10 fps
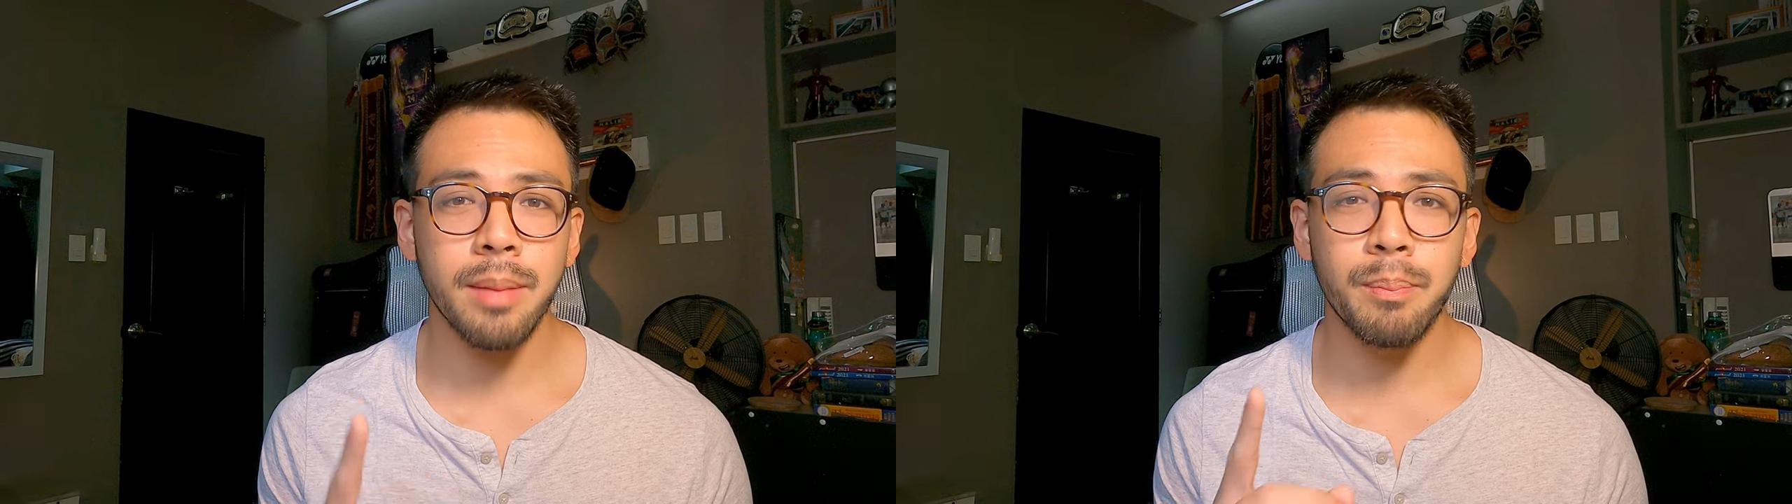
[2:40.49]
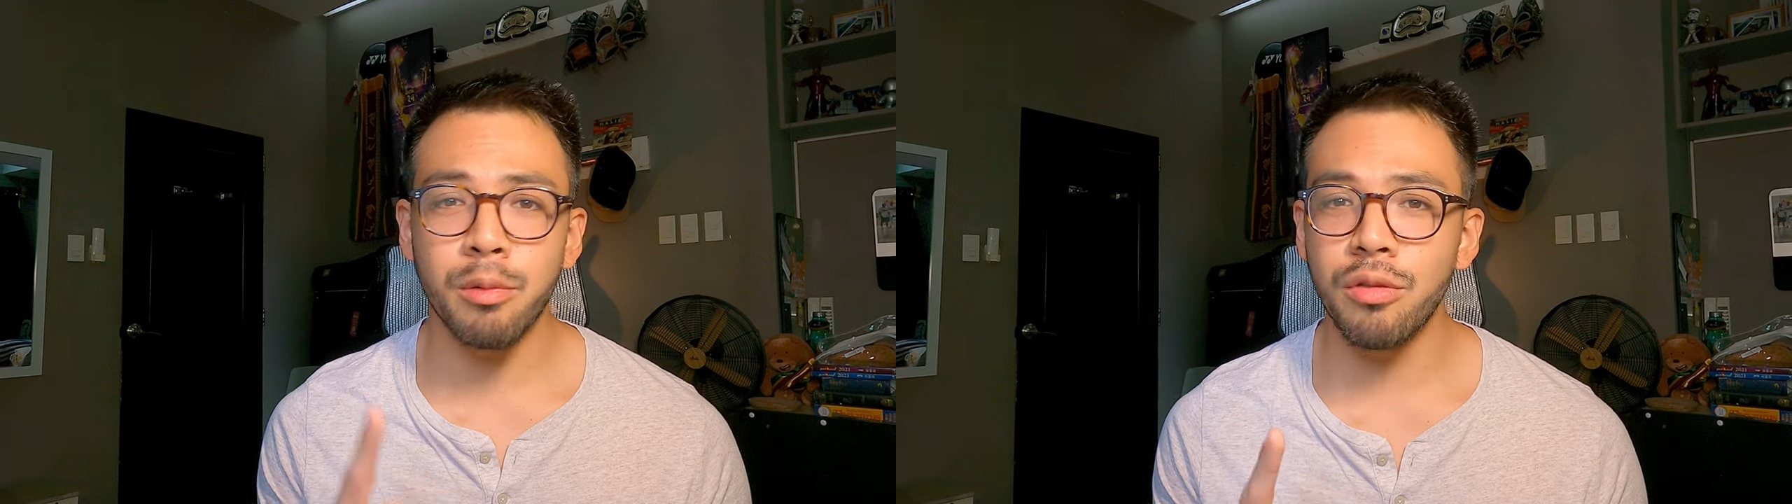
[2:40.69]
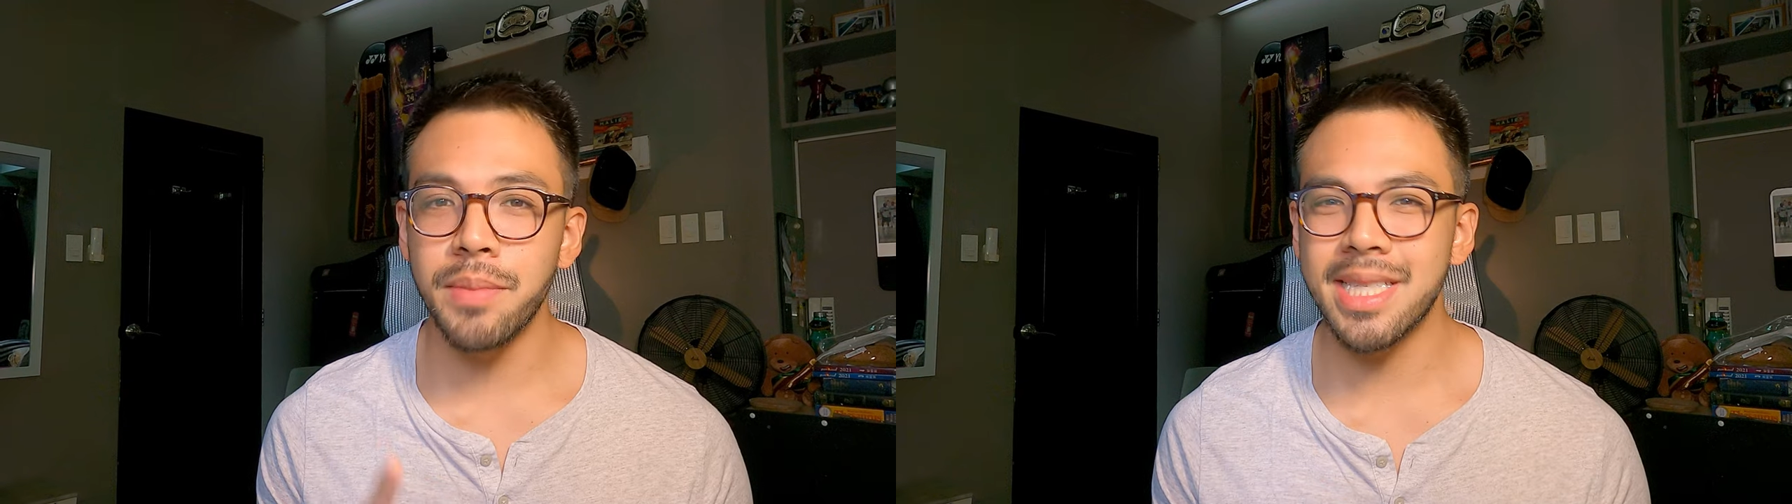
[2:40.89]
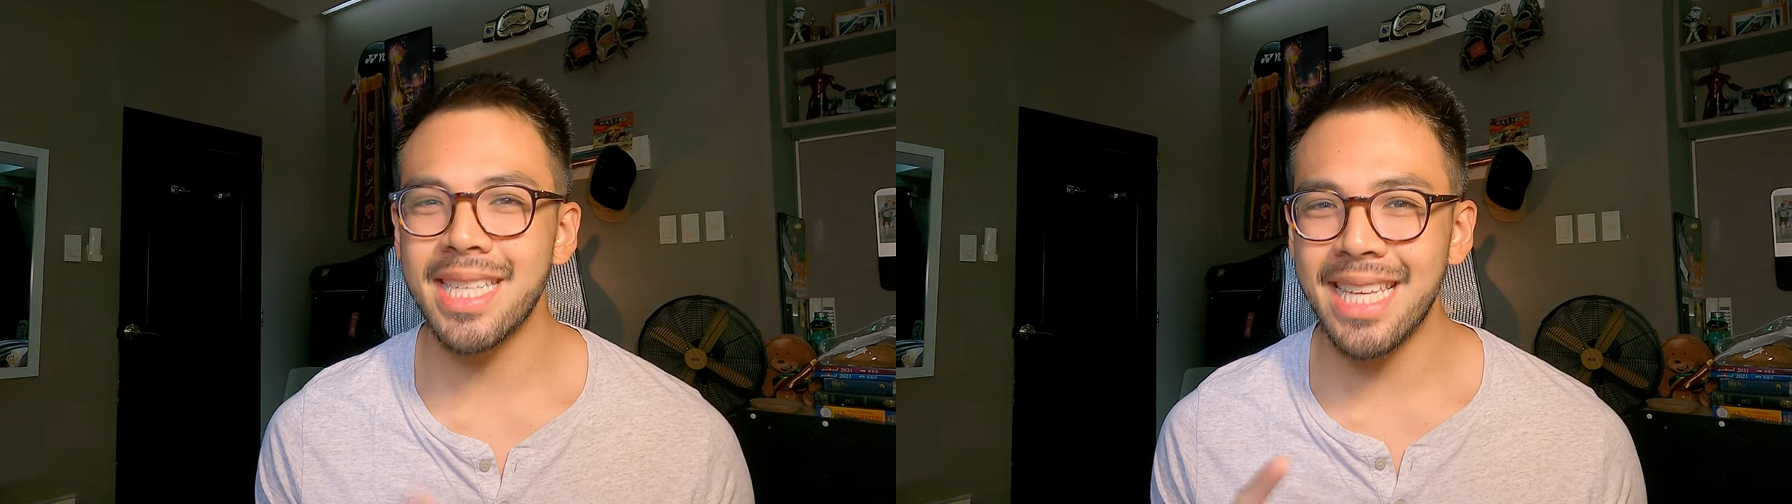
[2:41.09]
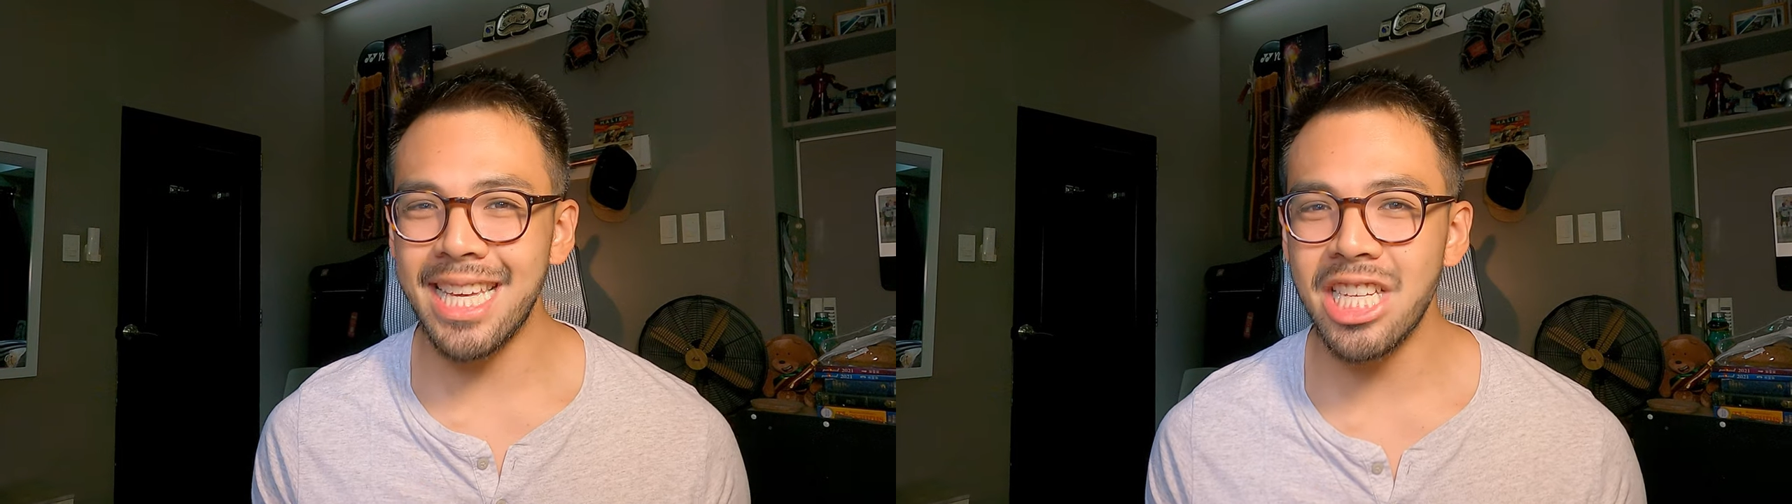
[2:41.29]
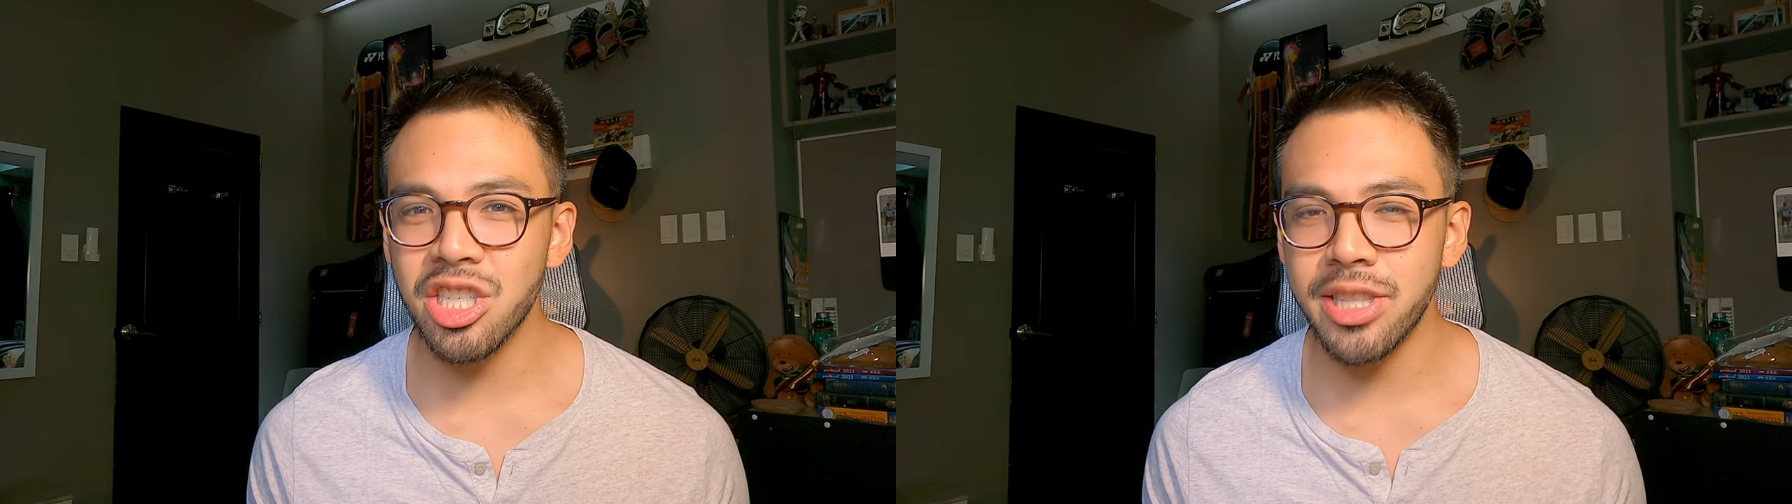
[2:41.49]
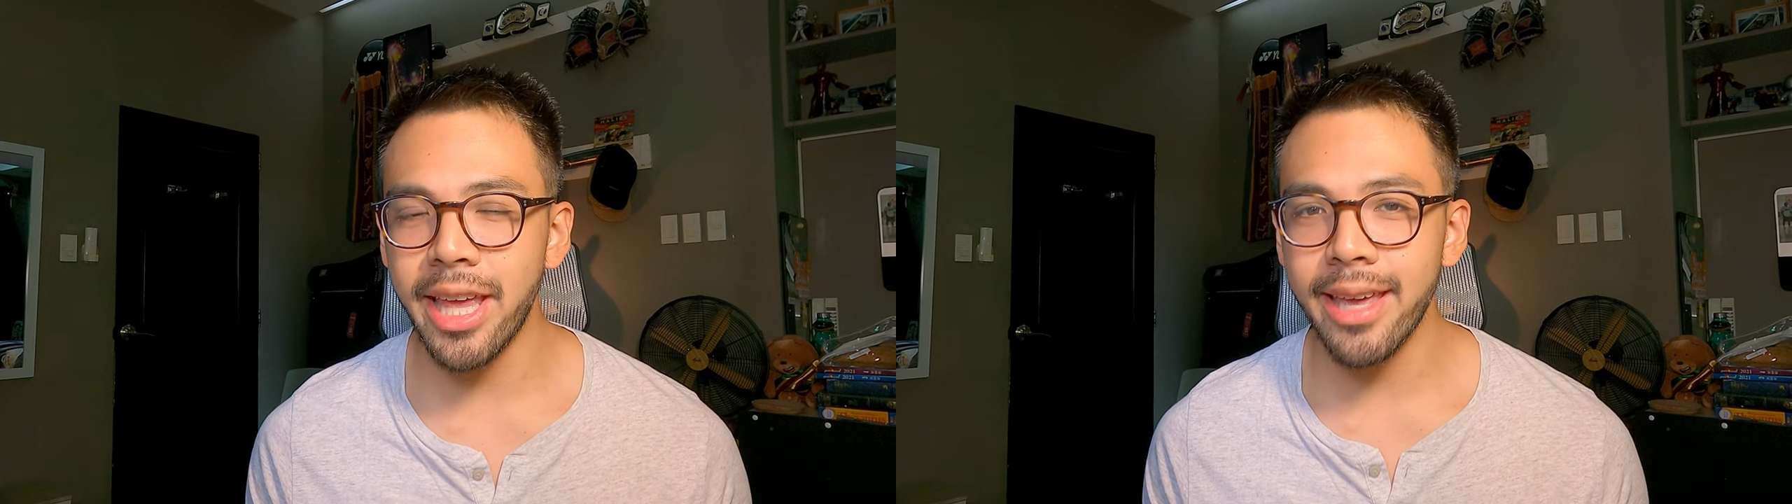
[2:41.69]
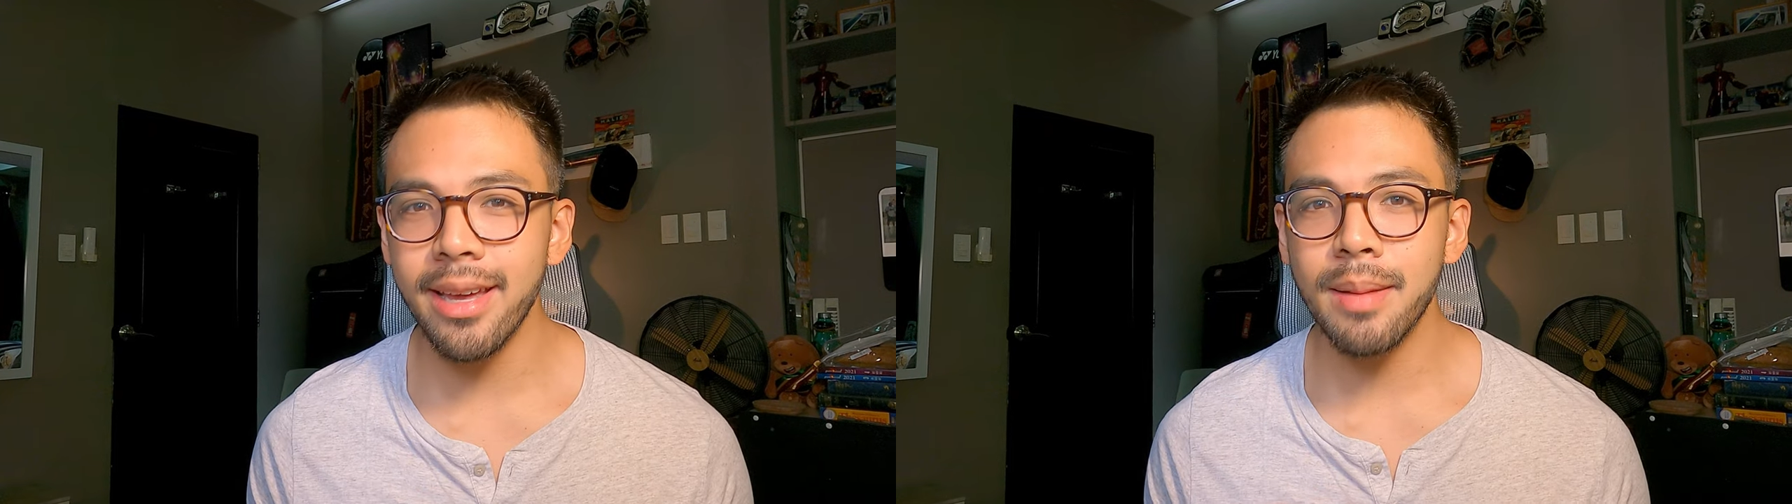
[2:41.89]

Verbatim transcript: improvements each day,